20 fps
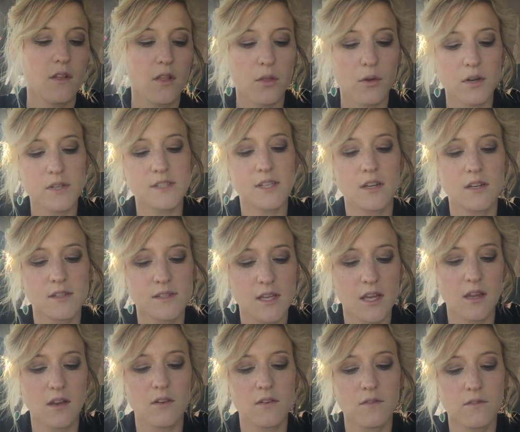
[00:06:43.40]
The Lord said to
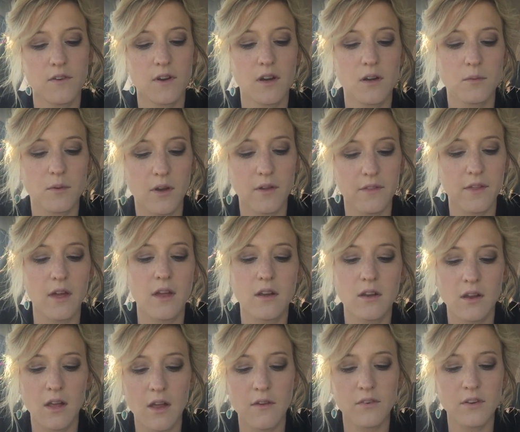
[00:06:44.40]
Satan, "Very well then,
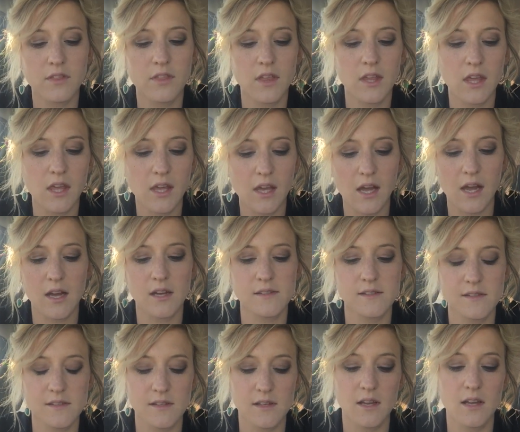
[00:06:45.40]
everything he
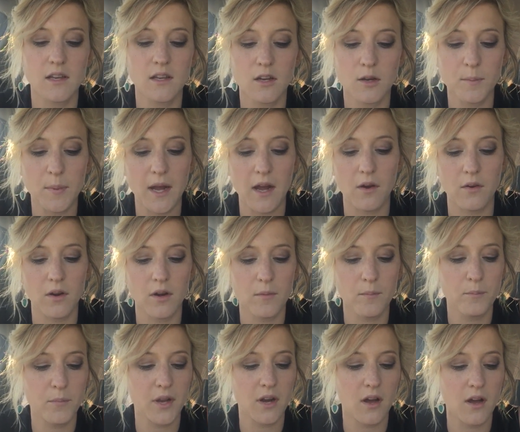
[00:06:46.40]
has is in your power,
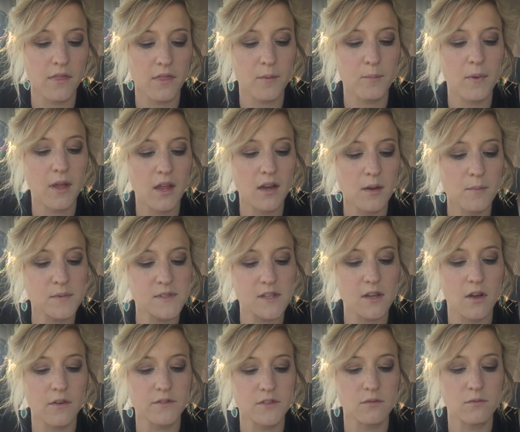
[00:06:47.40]
but on the man
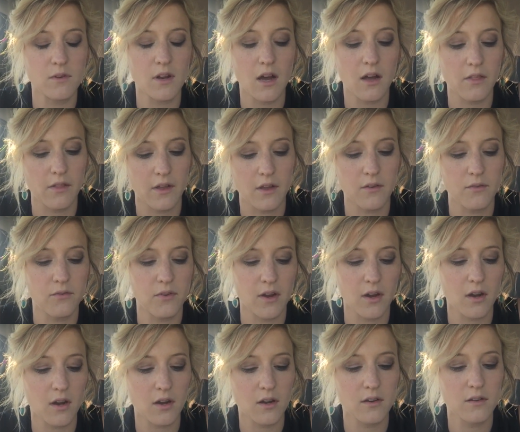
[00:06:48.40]
himself do not lay a
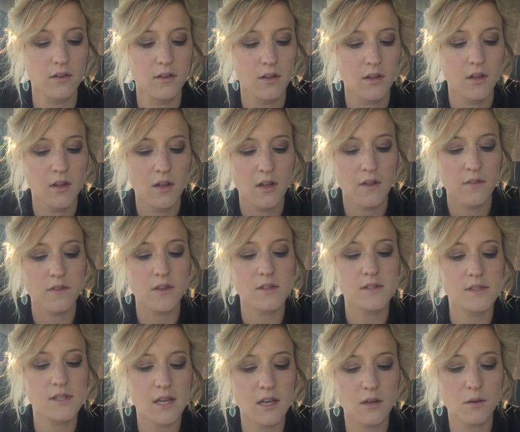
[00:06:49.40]
finger."
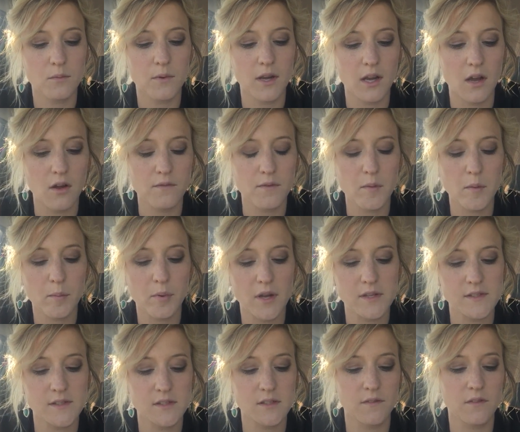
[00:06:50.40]
Then Satan went out from the
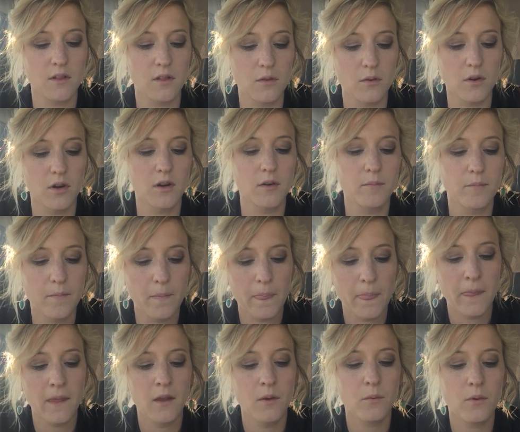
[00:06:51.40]
presence of the Lord.
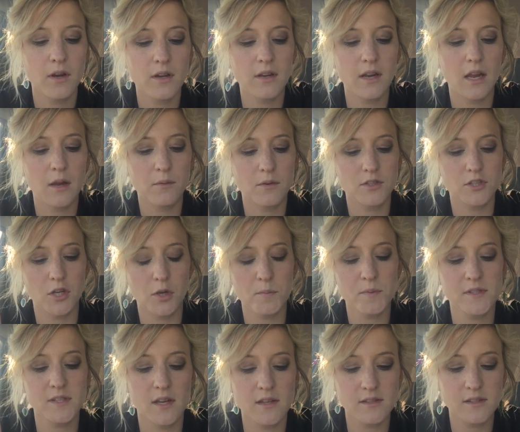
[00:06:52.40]
One day when
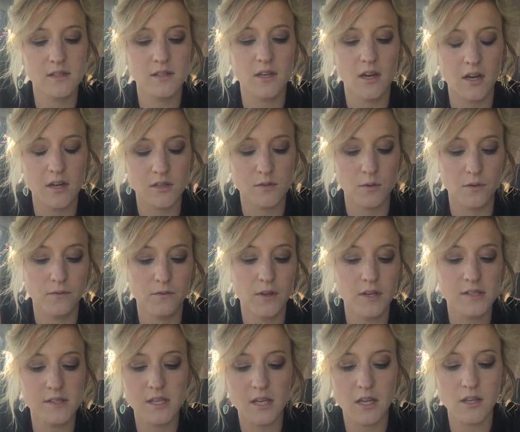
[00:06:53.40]
Job's sons and daughters were
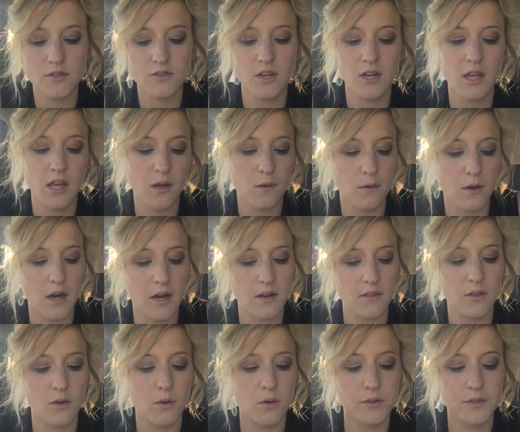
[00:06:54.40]
feasting and drinking wine
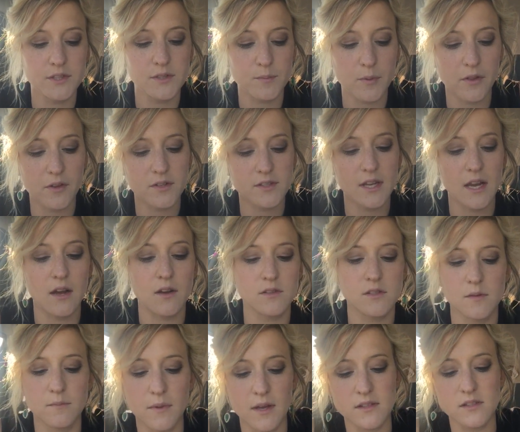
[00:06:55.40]
at the oldest brother's
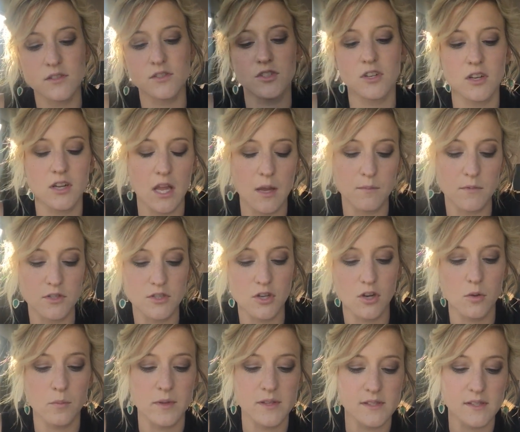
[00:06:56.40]
house, a messenger came to
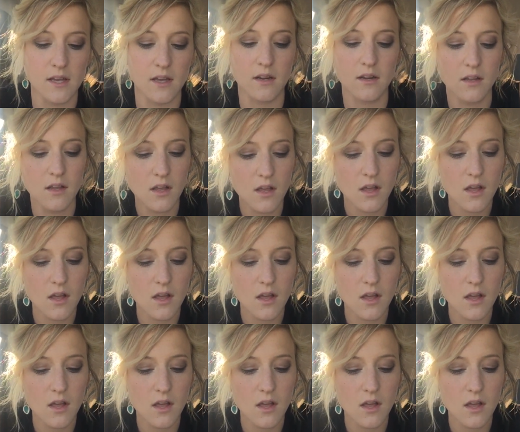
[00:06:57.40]
Job and said,